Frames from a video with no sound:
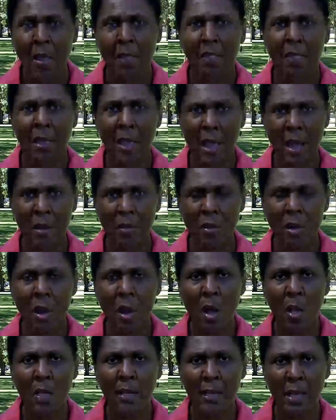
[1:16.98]
The
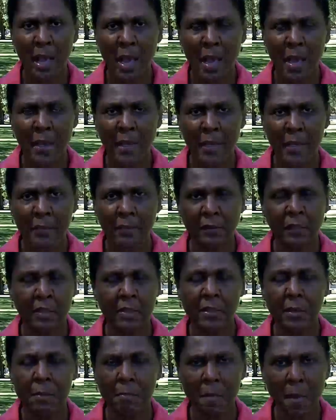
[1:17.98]
alcoholic addict
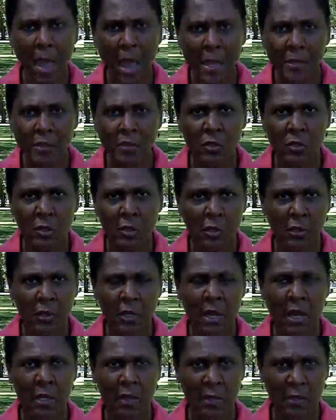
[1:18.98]
is a master
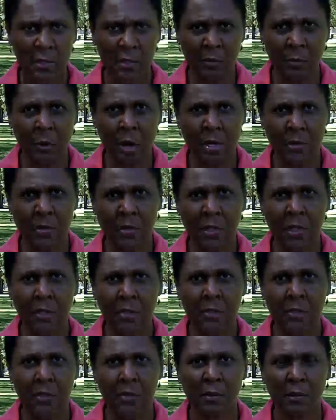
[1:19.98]
at this
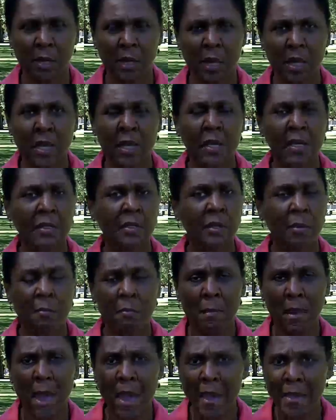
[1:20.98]
process and is a
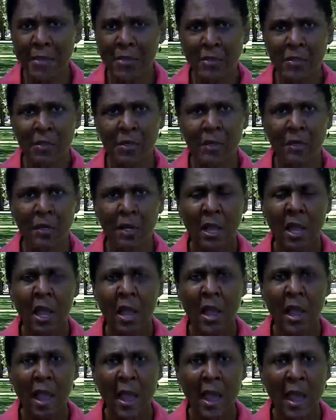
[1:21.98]
master
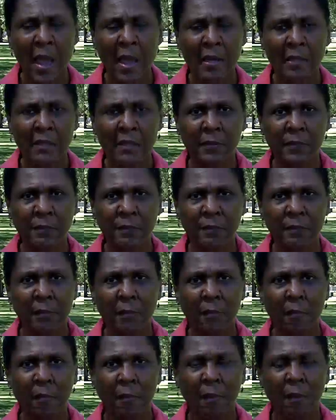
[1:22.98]
at
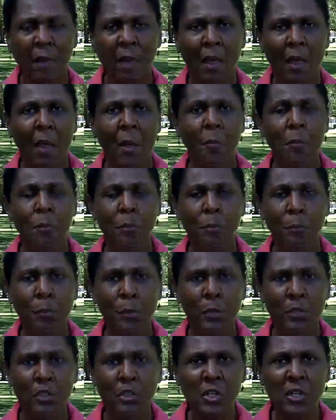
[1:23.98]

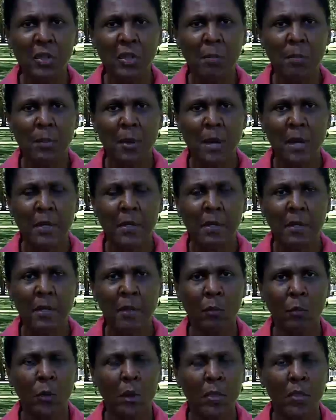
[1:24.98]
pushing the button,
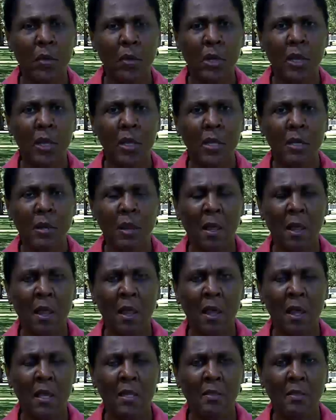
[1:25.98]
whether it
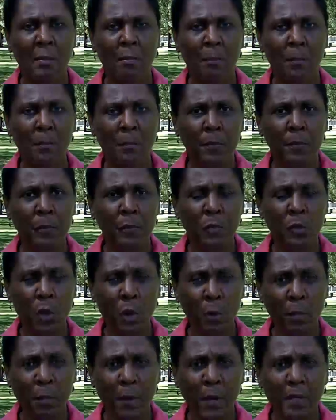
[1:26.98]
is
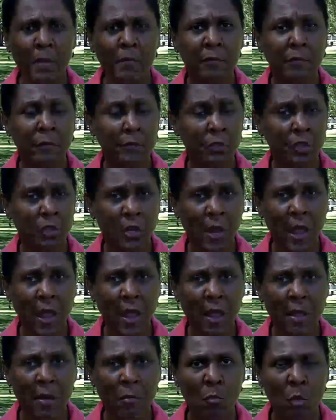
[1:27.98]
your button for
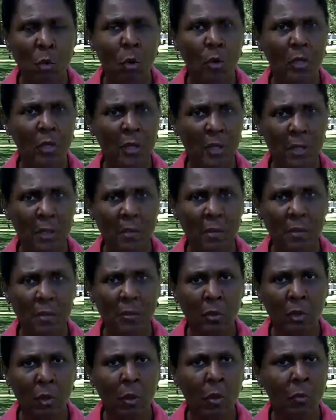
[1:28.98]
shame or guilt
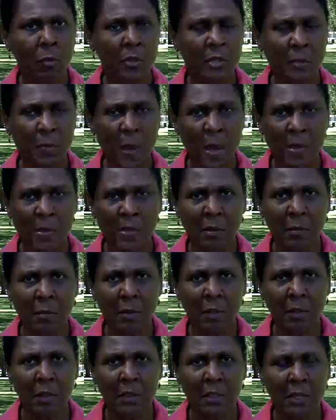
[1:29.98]
or
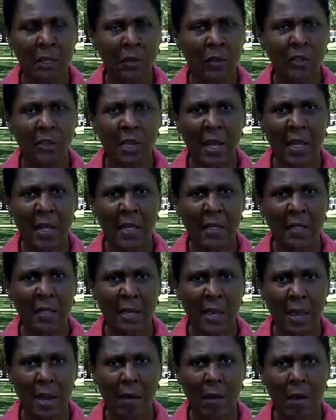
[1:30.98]
responsibility or taking
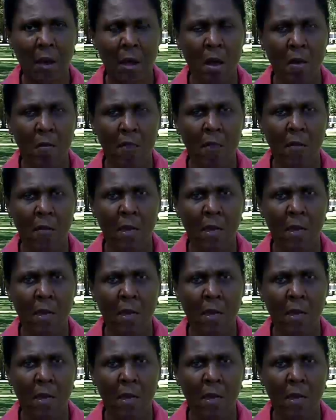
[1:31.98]
care of.